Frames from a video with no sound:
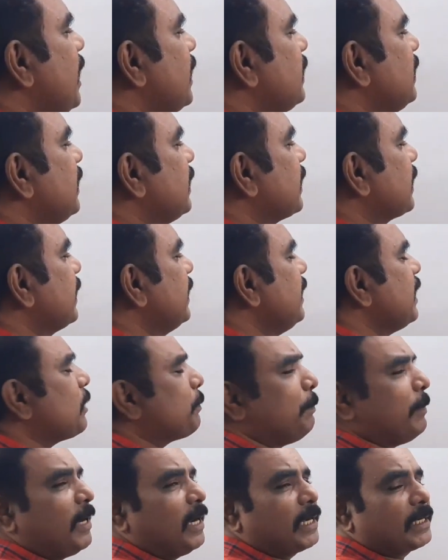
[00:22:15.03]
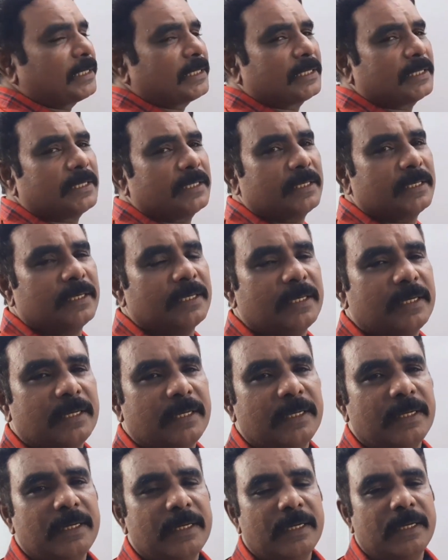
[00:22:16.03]
at the rear part,
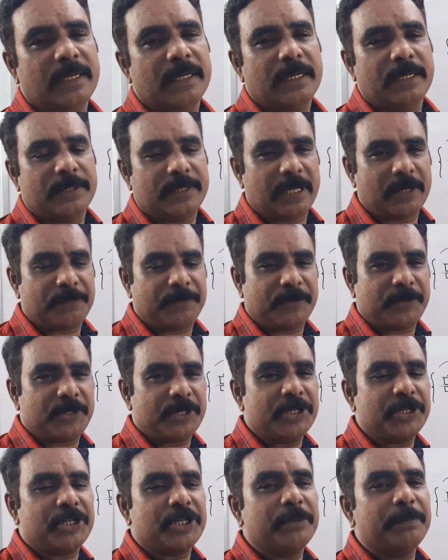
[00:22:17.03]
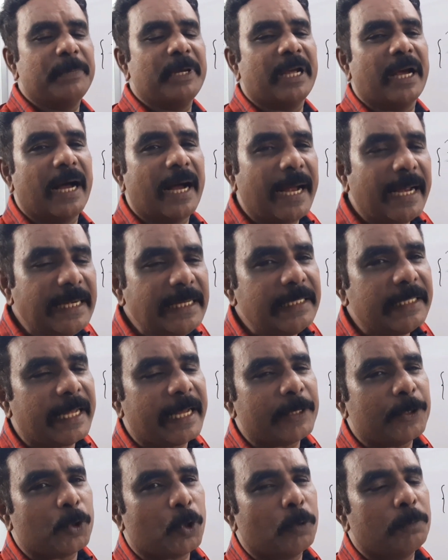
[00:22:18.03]
surface tension behind
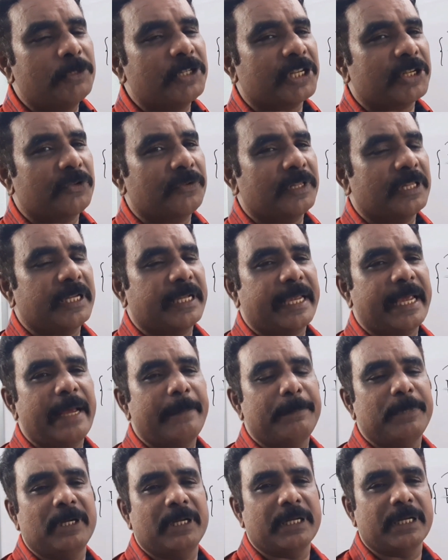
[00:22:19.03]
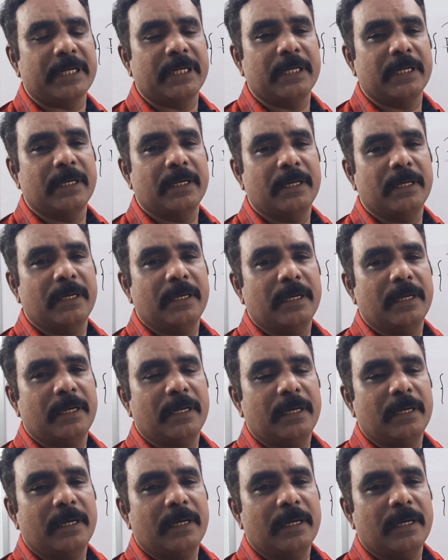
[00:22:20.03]
that object with the capillary
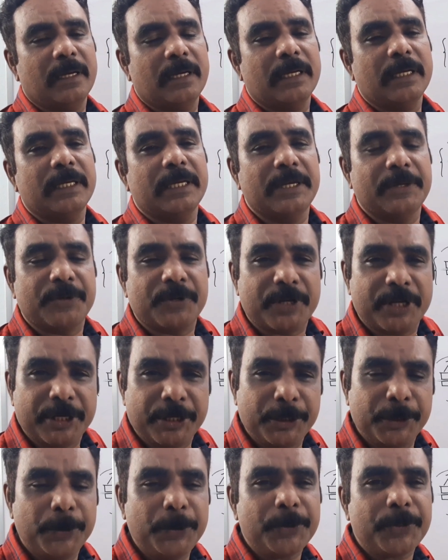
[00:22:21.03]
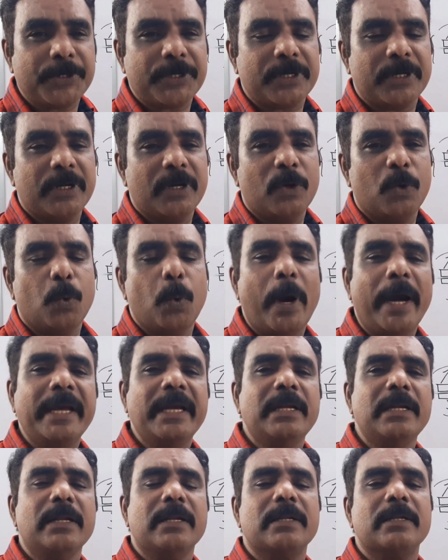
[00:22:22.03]
is reduced,
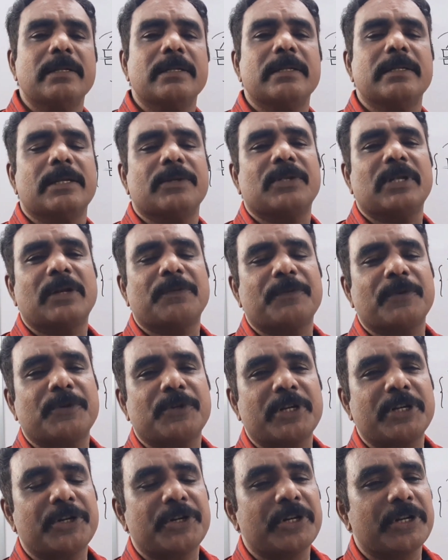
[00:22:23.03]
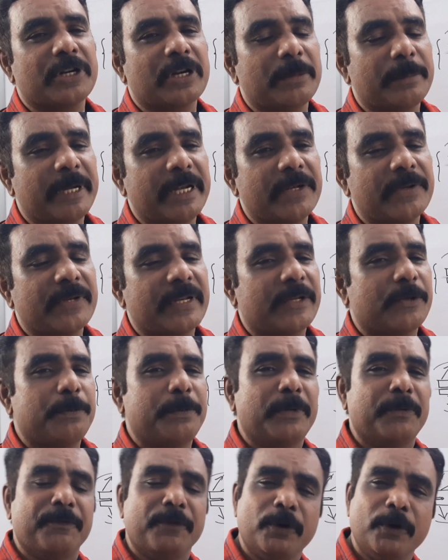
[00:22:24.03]
while the surface tension remains as
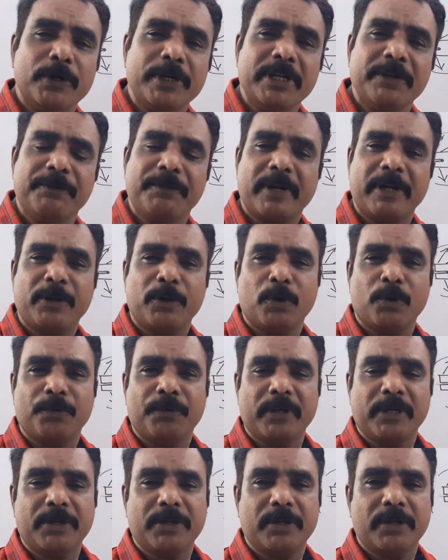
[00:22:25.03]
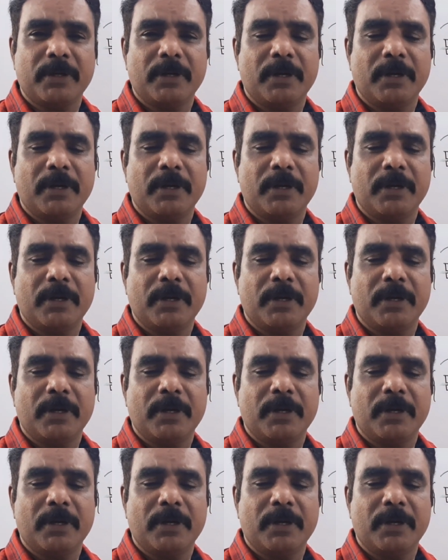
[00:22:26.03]
before in front of it.